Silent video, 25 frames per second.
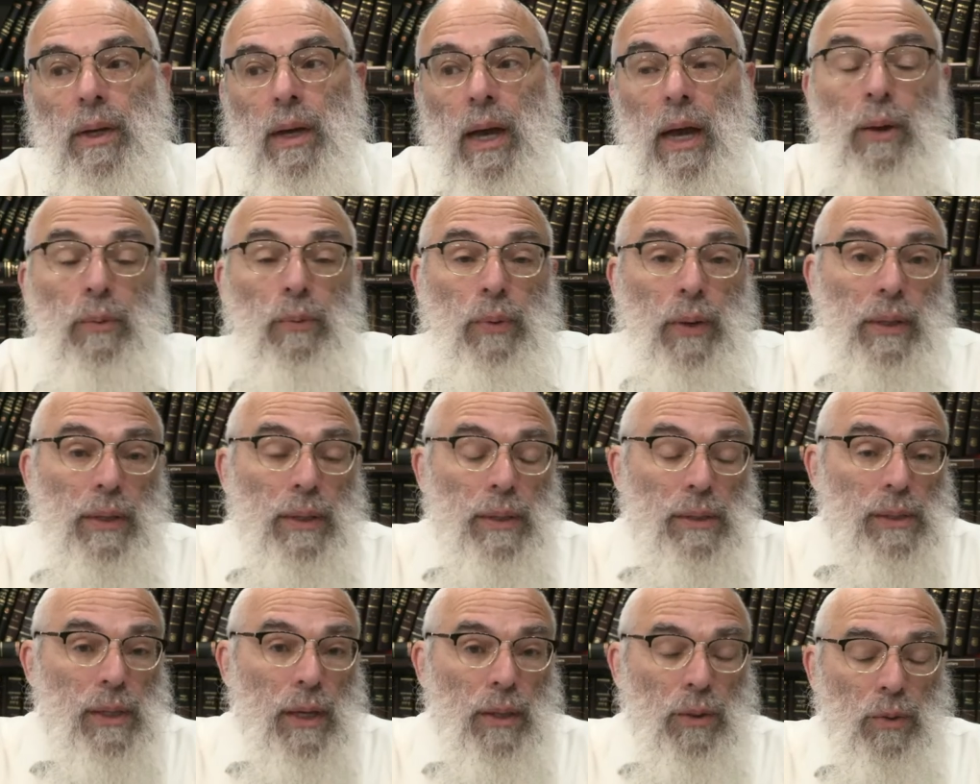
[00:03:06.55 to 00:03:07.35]
I read
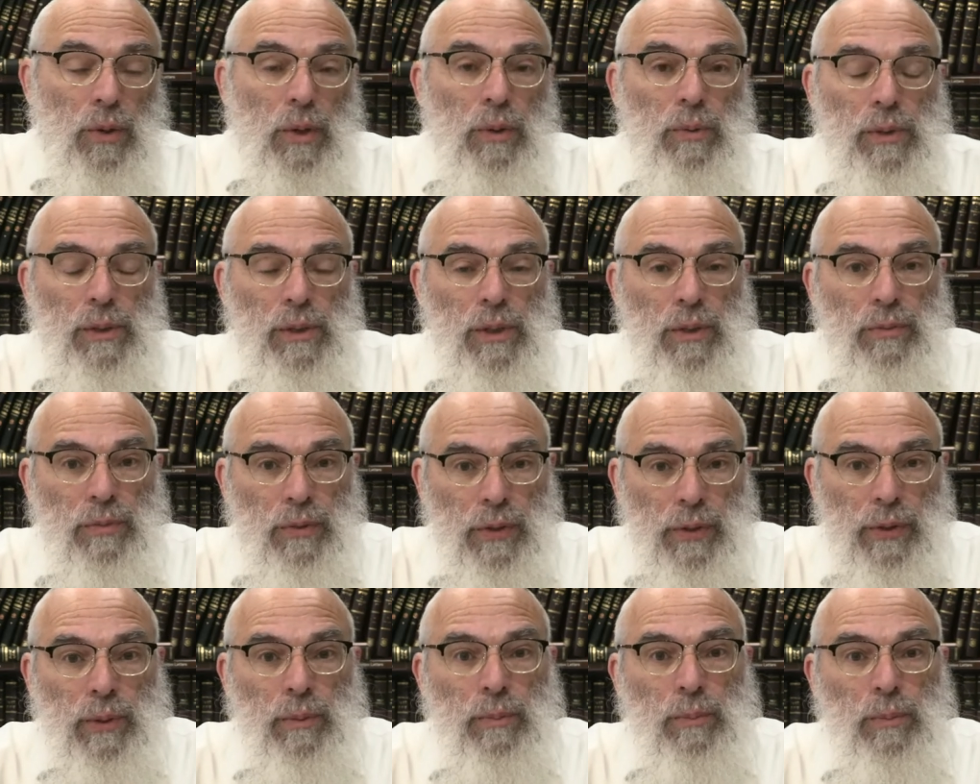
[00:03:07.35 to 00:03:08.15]
this, I thought it was a
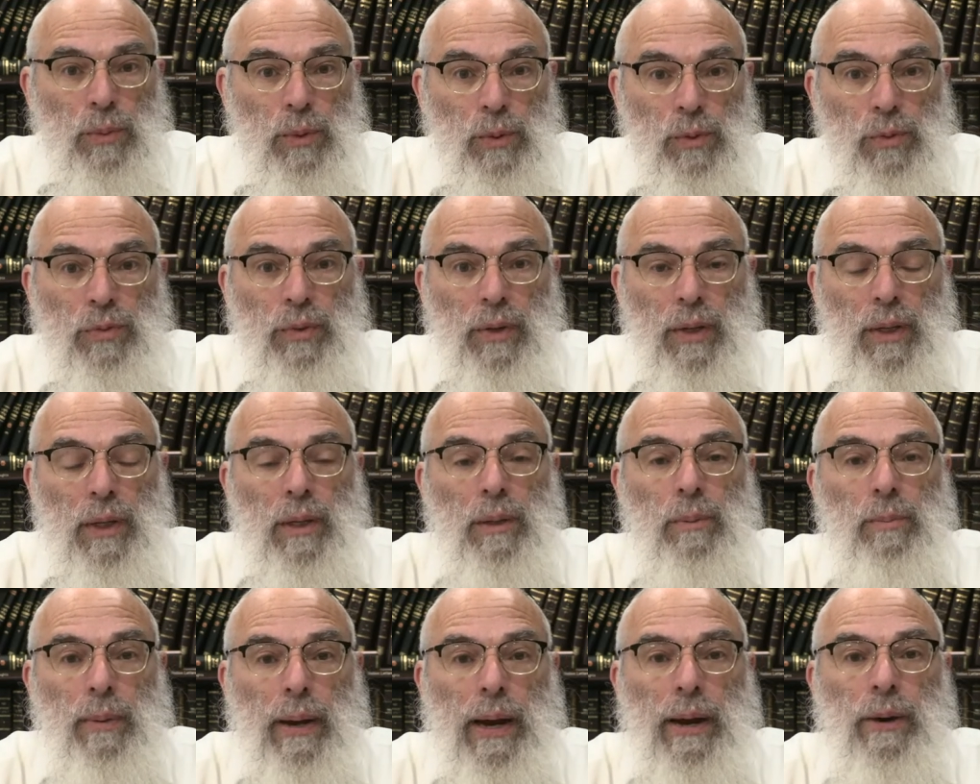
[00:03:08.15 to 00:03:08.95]
very
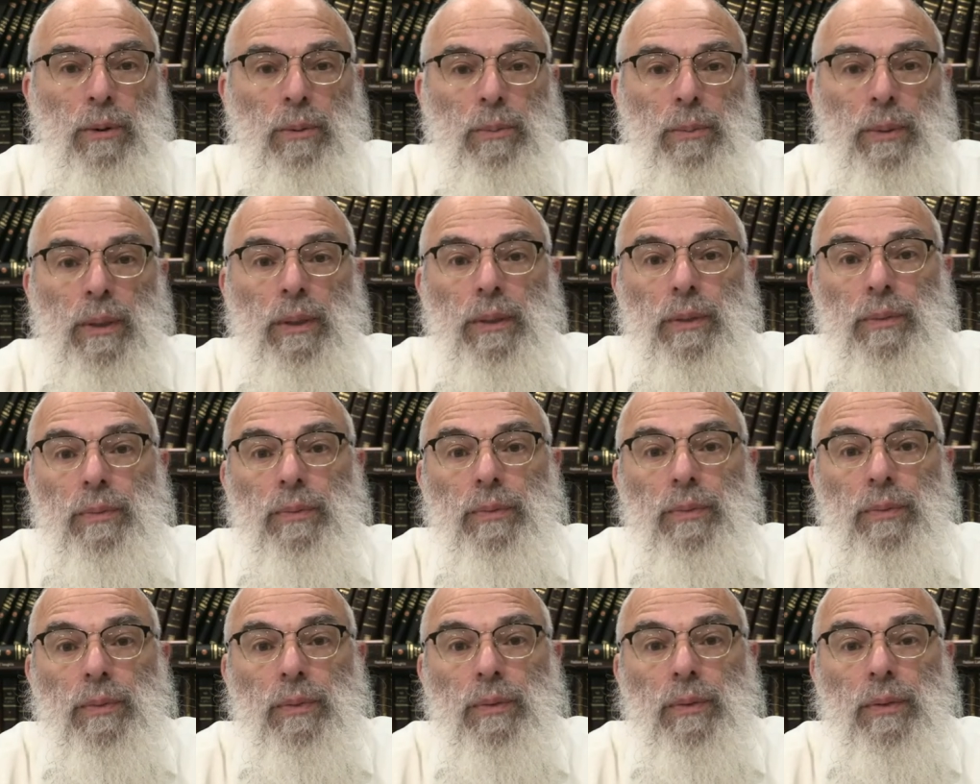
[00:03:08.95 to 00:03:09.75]
moving parable,
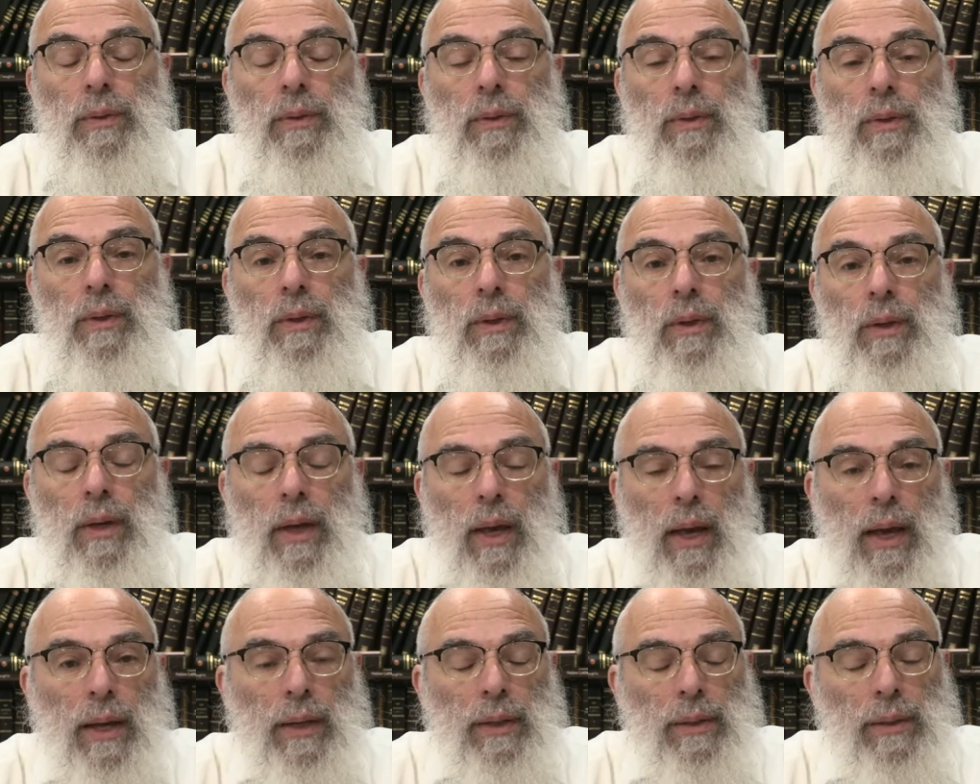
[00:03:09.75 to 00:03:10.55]

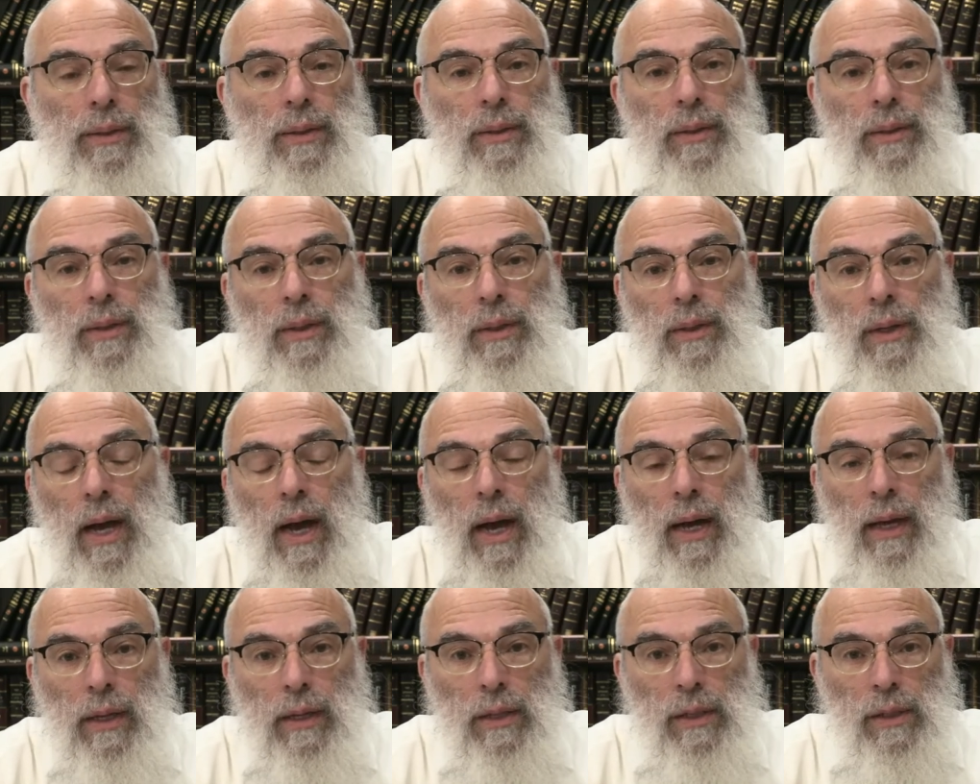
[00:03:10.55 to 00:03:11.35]
and
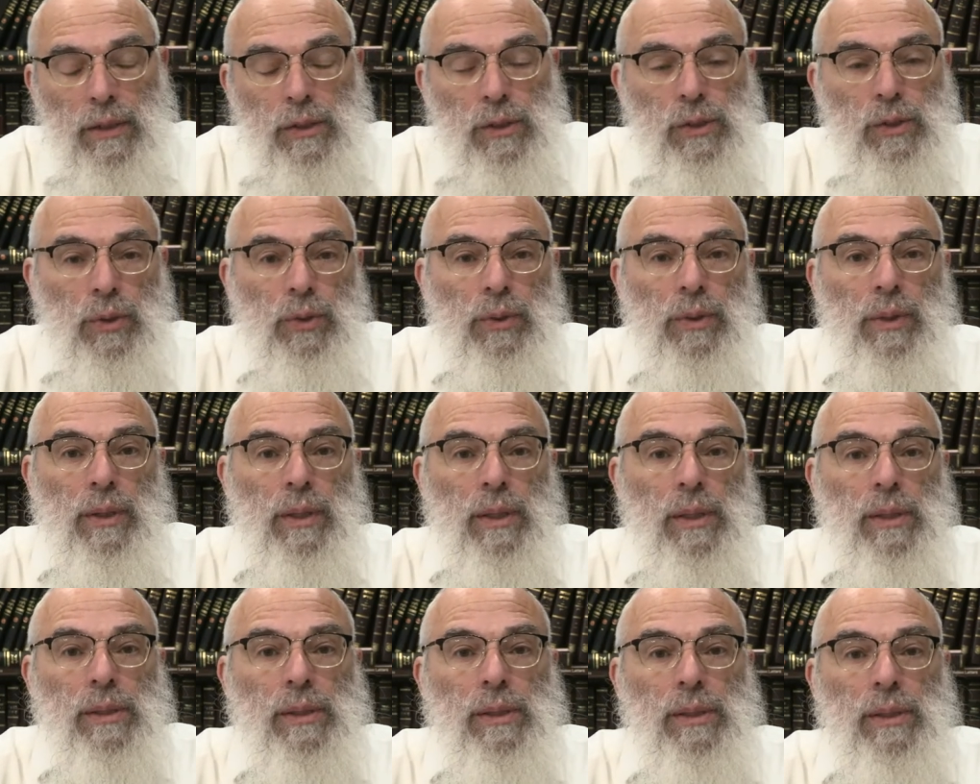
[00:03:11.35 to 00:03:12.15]
I could
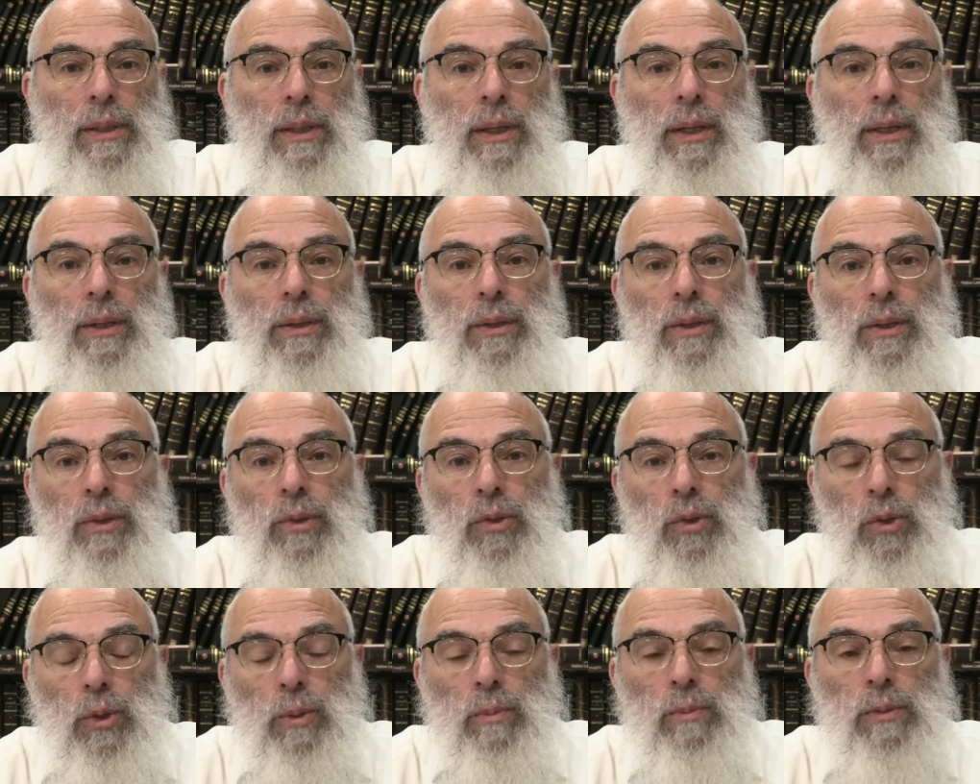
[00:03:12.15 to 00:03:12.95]
certainly see it
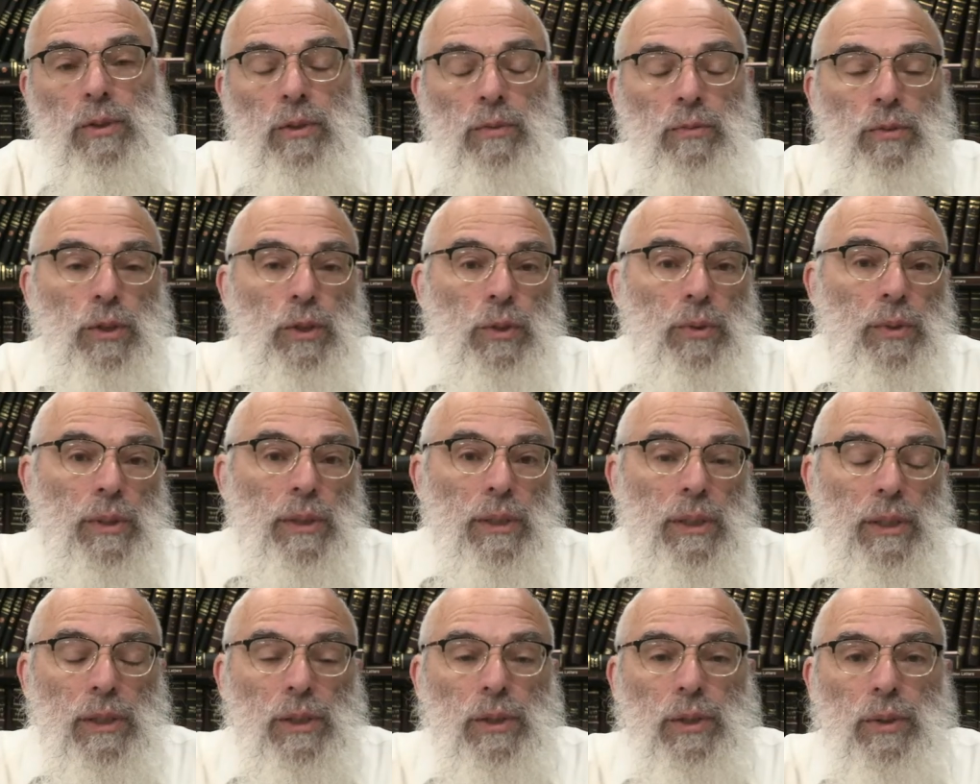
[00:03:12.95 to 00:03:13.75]
in terms of
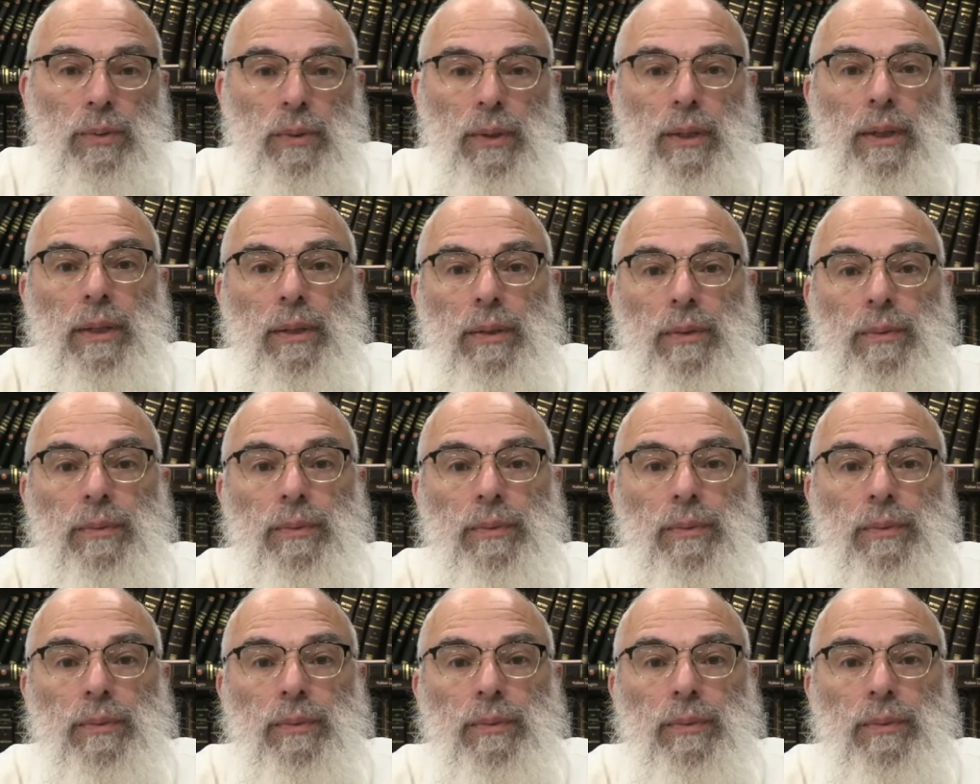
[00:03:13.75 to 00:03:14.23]
Jewish history.